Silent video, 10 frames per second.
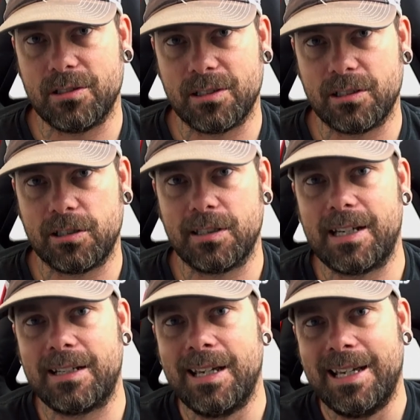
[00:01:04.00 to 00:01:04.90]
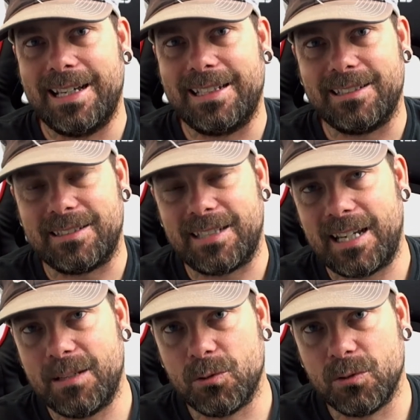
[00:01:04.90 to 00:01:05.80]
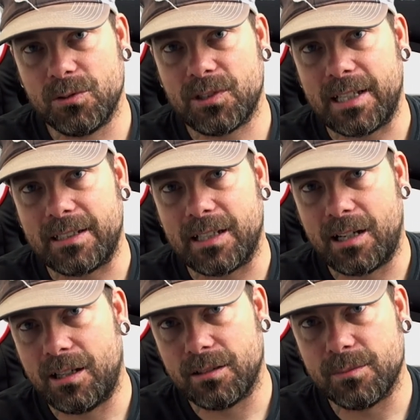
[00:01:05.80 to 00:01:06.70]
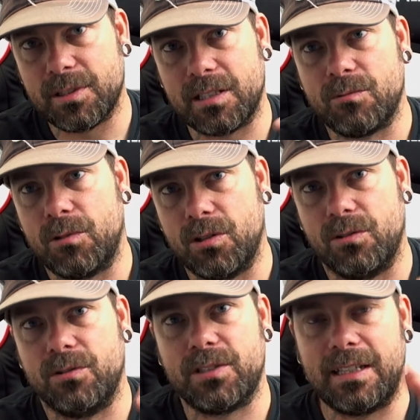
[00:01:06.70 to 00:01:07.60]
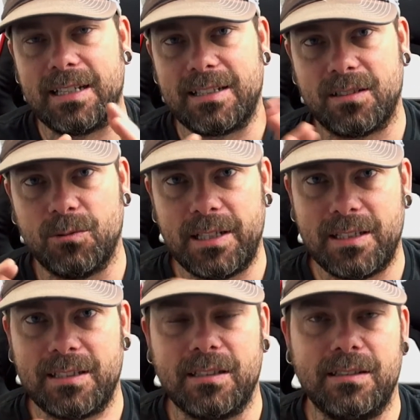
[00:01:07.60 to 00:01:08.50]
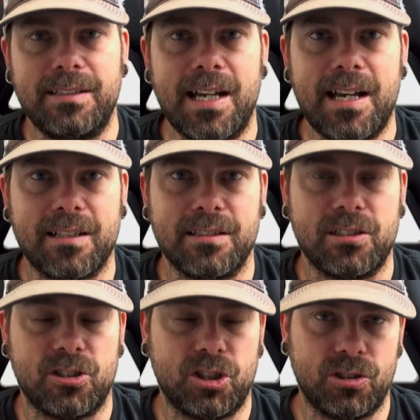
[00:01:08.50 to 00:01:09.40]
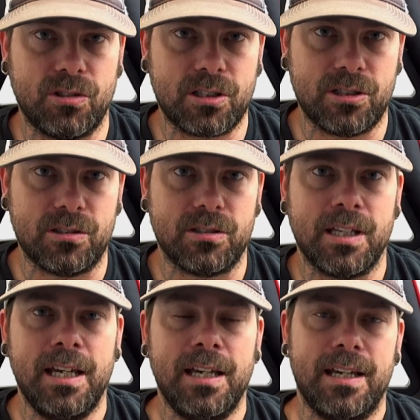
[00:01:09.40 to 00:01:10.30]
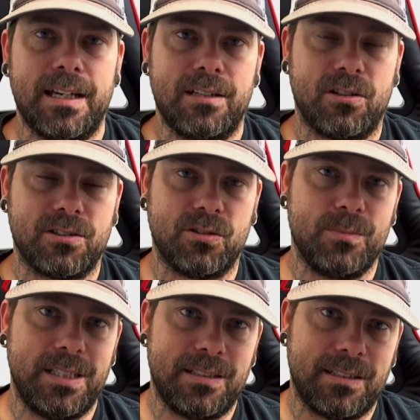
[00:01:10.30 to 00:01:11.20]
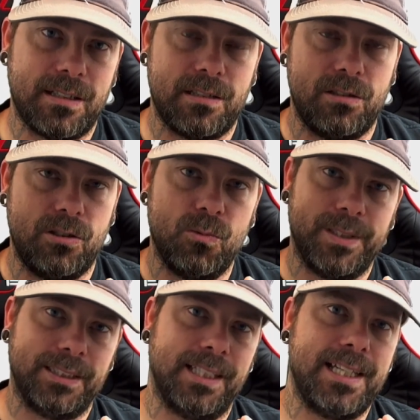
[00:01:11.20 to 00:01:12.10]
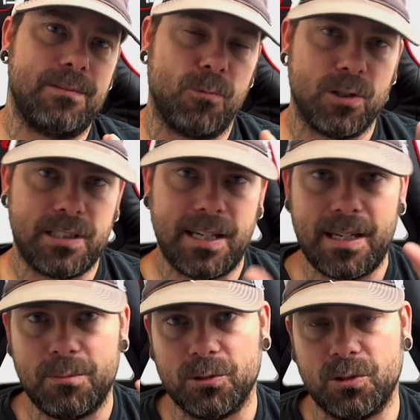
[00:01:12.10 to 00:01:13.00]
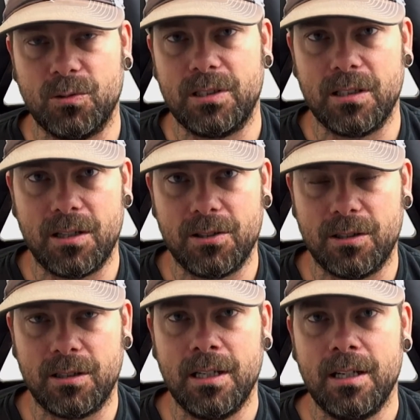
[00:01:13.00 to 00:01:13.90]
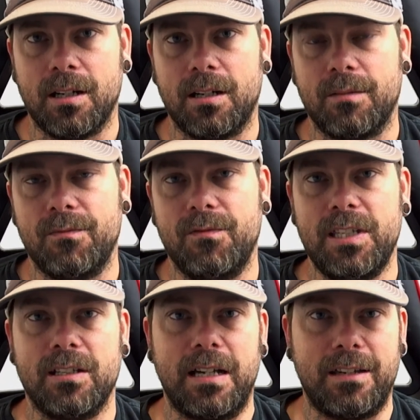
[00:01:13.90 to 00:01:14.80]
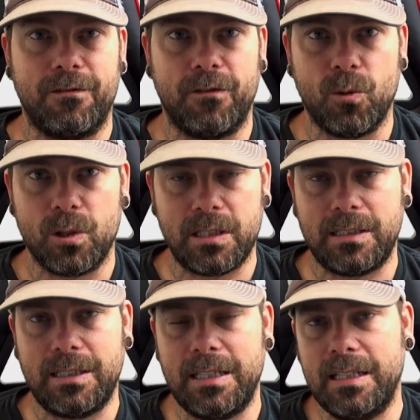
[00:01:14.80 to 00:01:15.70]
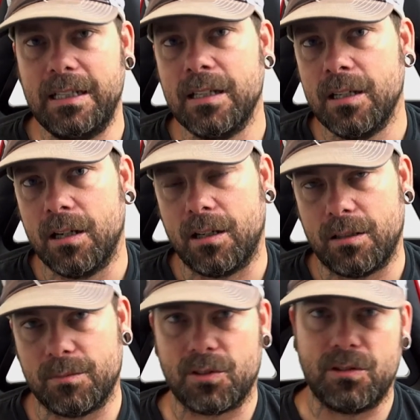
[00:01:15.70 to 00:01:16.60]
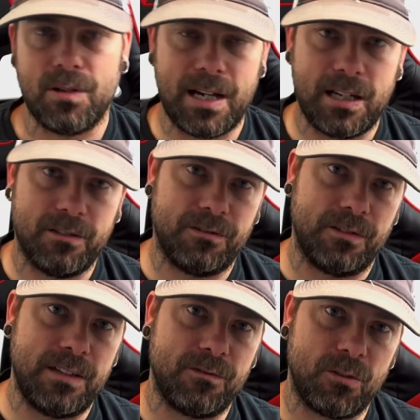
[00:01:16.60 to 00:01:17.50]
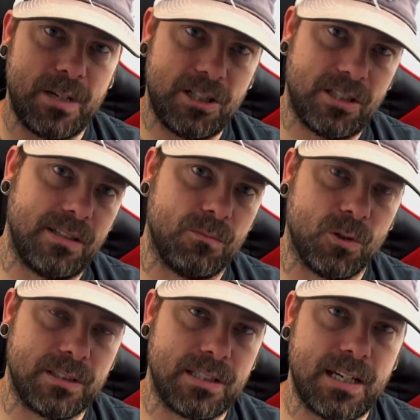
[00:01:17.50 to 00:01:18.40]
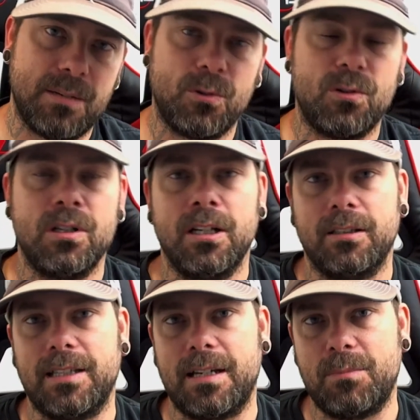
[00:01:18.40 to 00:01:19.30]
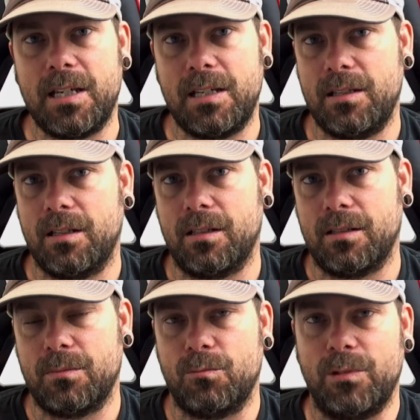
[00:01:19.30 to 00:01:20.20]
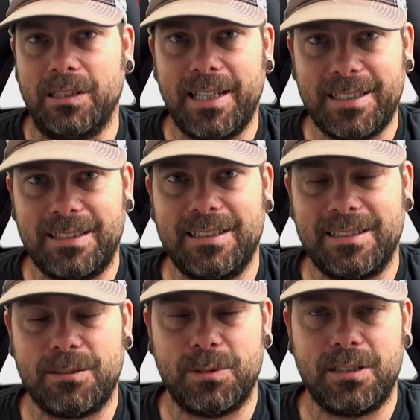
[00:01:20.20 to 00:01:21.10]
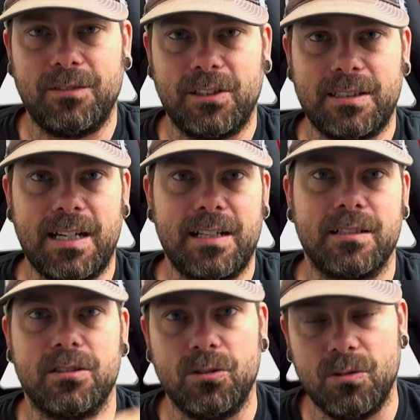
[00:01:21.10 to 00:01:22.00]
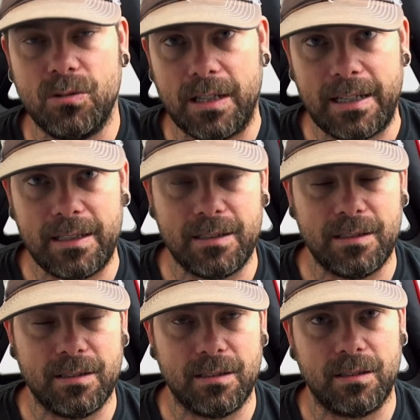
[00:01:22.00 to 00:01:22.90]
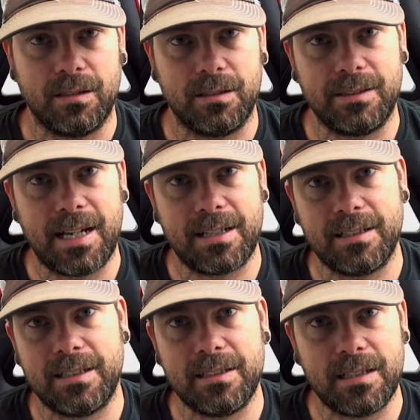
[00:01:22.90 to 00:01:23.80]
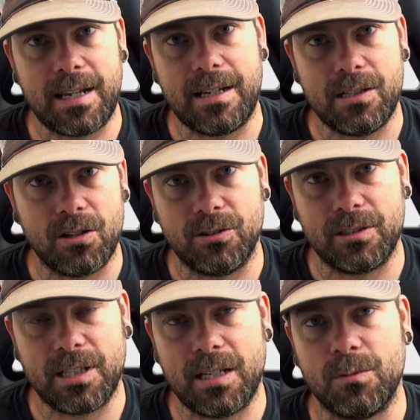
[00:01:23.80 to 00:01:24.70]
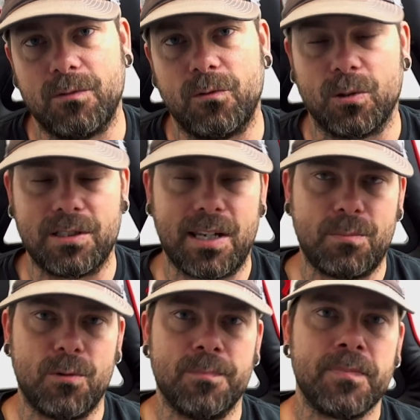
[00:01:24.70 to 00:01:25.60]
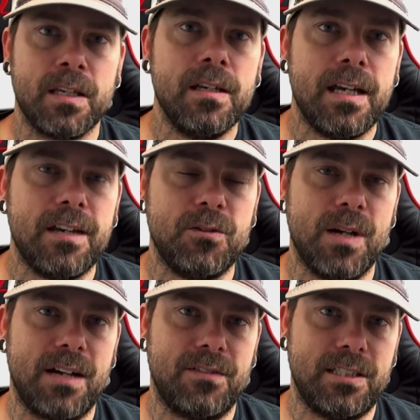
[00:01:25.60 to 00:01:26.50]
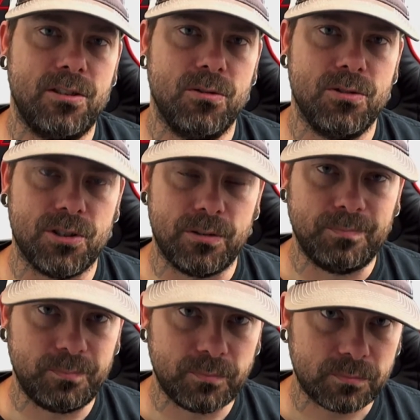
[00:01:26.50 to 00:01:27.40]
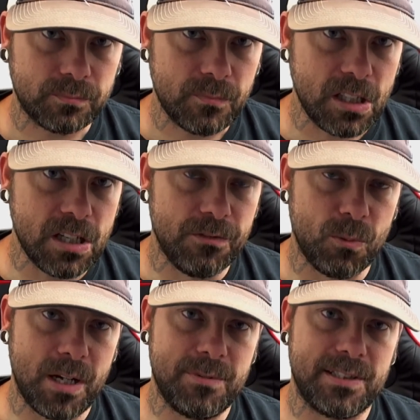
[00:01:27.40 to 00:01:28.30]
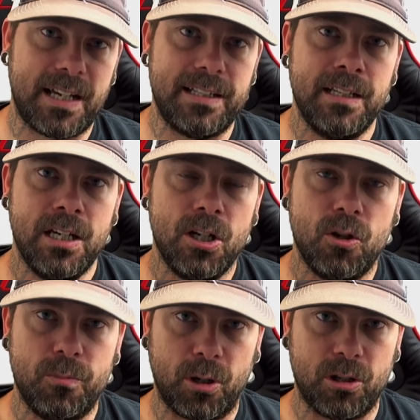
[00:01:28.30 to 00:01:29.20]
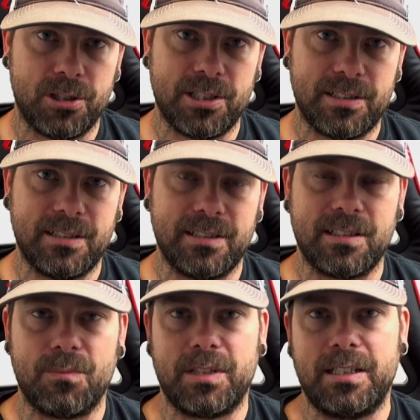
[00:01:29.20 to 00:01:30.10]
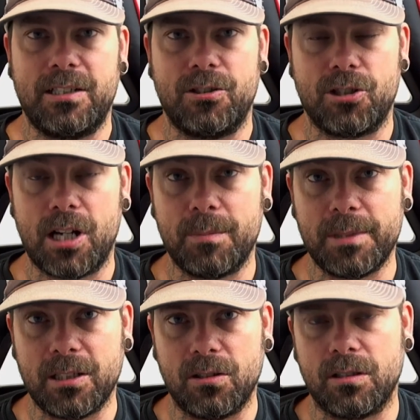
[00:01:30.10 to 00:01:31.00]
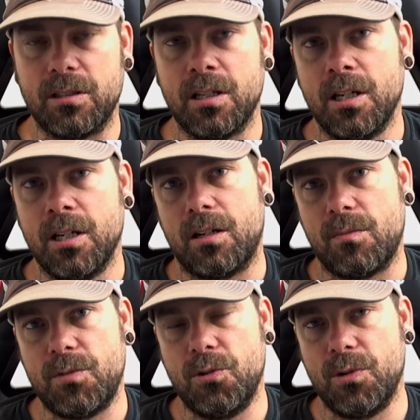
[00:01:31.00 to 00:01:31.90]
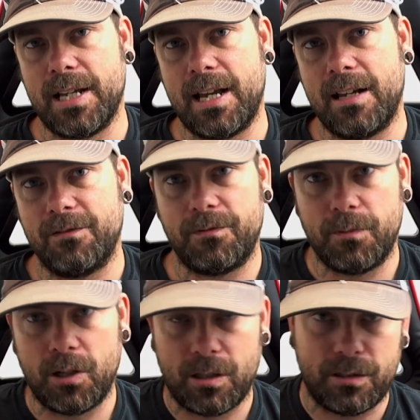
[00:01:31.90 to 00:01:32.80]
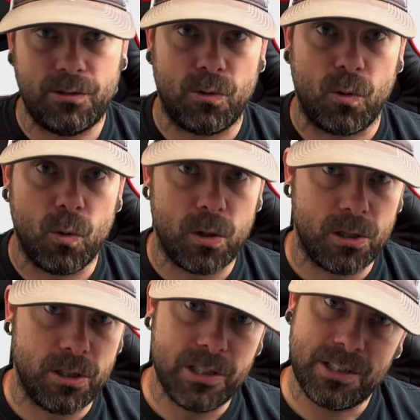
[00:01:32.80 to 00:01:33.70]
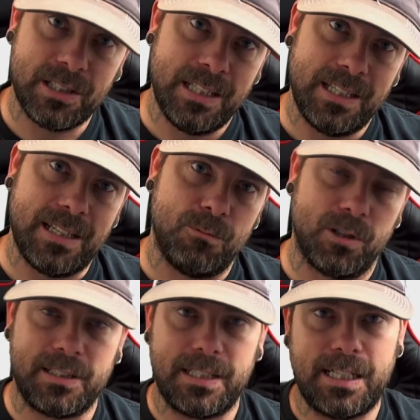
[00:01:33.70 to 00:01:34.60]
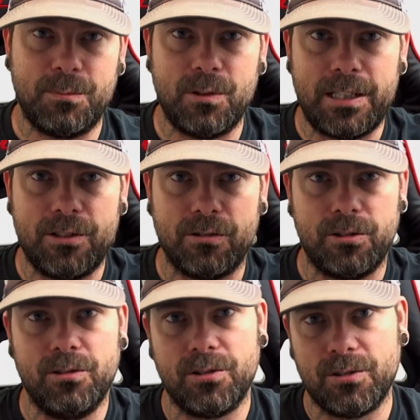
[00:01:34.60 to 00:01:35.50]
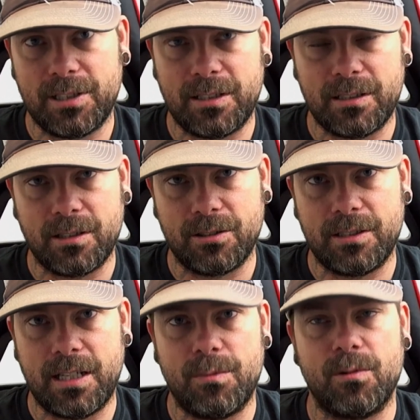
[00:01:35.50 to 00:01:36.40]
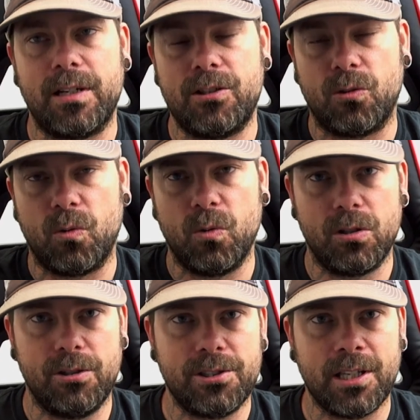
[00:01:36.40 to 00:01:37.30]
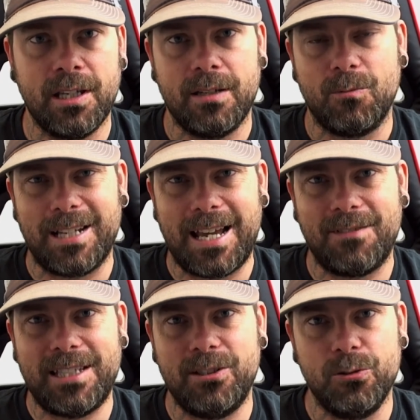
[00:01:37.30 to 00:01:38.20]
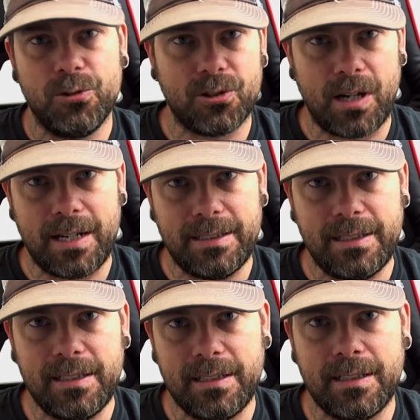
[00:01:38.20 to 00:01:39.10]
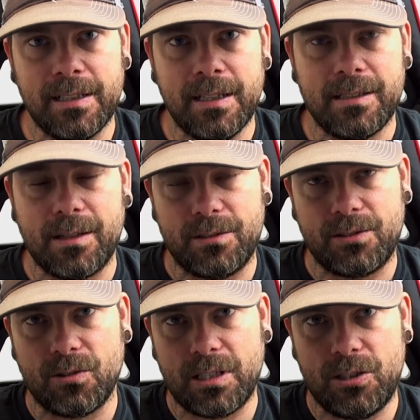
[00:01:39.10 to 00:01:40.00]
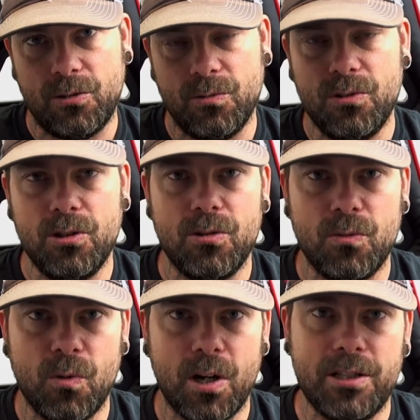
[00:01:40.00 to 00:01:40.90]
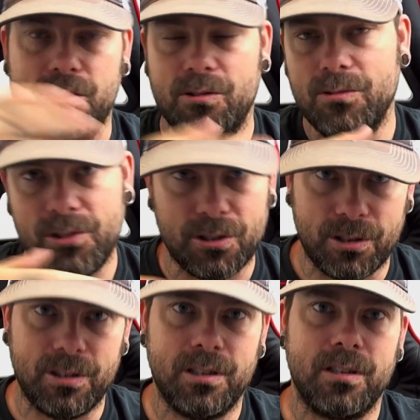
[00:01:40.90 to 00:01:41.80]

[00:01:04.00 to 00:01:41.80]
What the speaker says: such that it is tables and columns and rows, and that's the way that the data is structured. And it also means that you relate one table to another via a foreign key. So you have information in one table that may relate the specific data to a data in another table. For example, if you have a user of a website who purchases something in your shopping cart, you would have your orders in one table and your users in another table, and your orders would have a user ID so that you knew what user